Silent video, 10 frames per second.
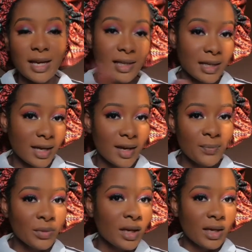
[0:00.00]
earlier
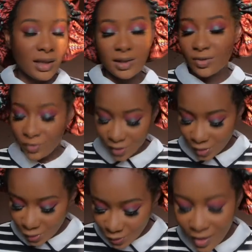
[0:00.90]
in the
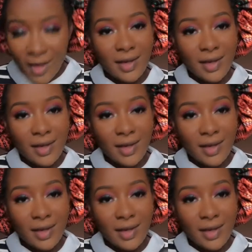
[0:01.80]
video.